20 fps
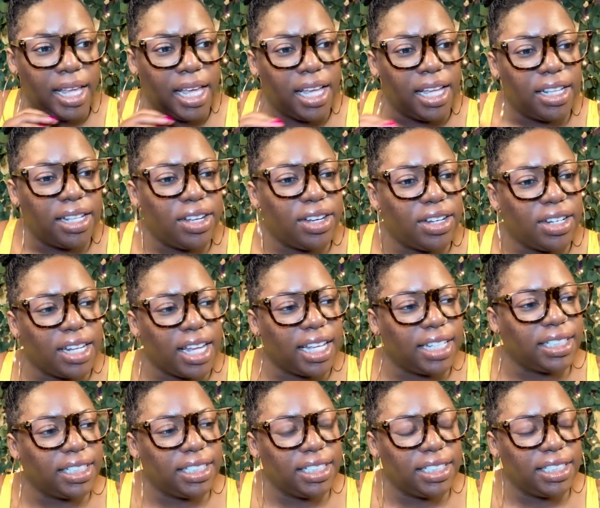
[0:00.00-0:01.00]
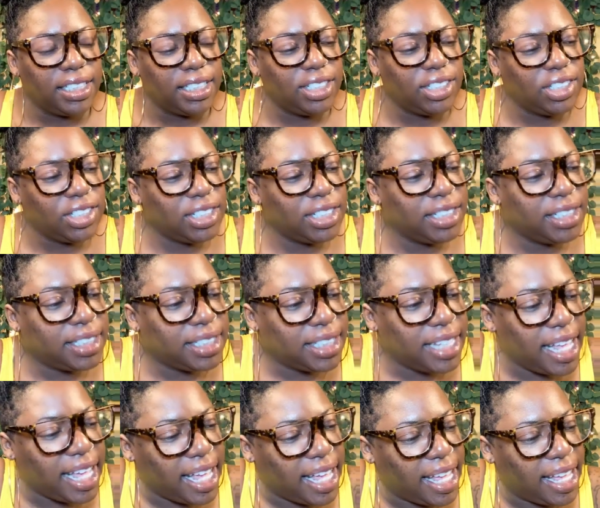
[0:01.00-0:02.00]
There are lots of decisions
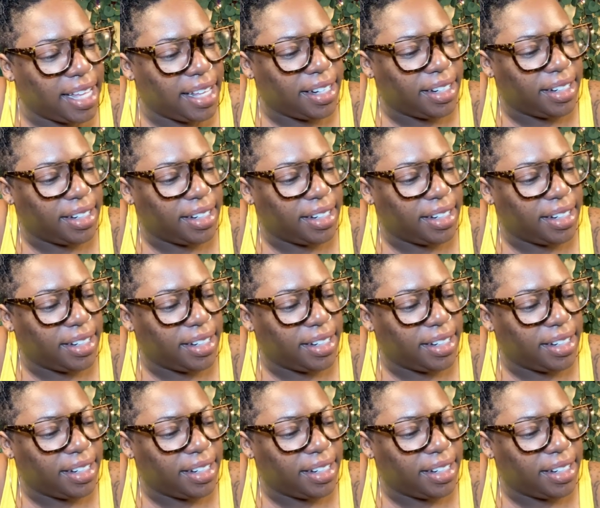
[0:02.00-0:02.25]
that